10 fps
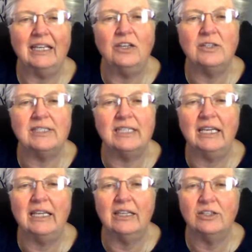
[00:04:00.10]
see
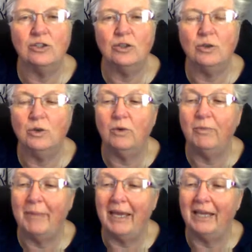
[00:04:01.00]
the 2
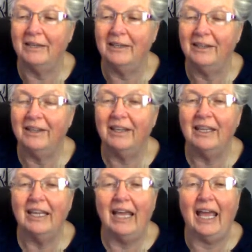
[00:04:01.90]
men?
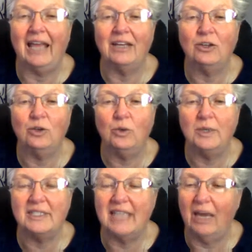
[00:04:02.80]
And who is
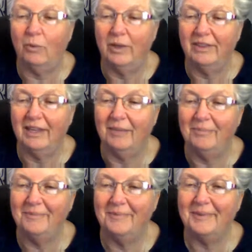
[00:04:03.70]
that with them?
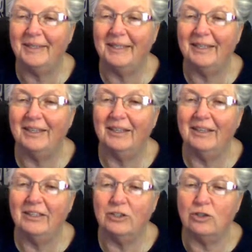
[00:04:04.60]

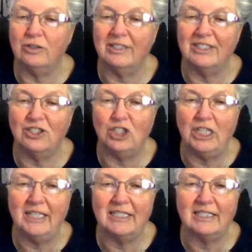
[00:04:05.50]
Sure, it's
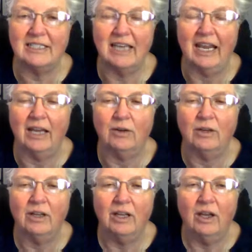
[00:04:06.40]
Jesus. And
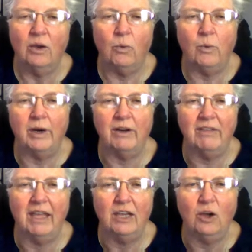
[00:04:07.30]
where are they
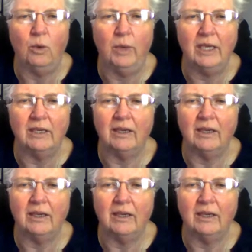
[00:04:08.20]
going?